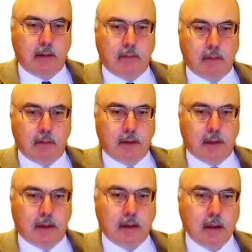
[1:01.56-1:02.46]
so
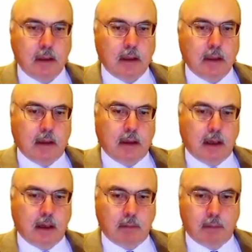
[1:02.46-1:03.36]
the
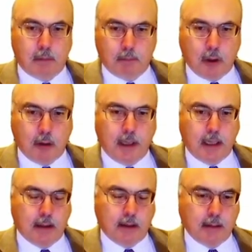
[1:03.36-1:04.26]

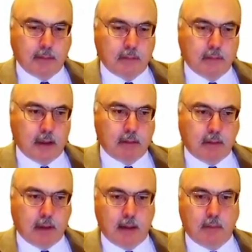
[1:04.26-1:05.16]
permitting and licensing
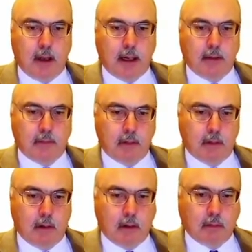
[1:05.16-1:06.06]
timelines
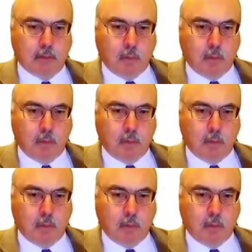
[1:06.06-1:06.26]
are